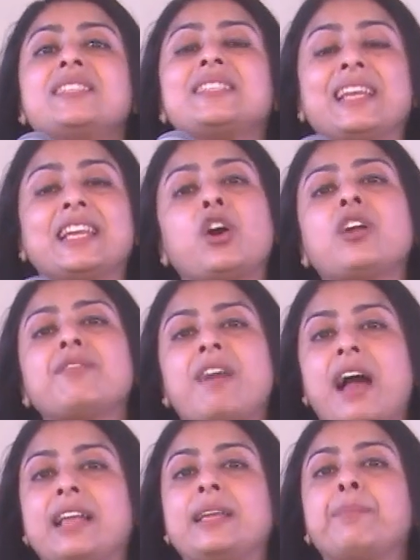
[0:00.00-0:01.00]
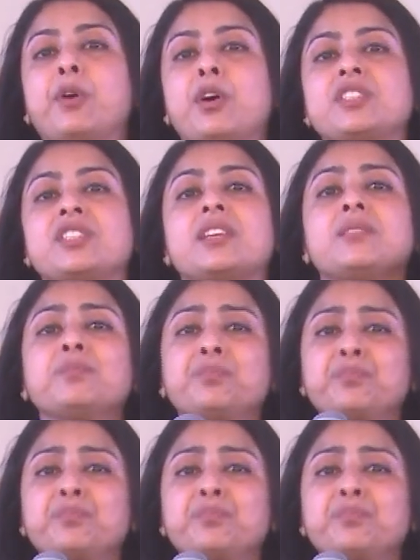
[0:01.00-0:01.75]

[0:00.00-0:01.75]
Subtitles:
Silicon Valley person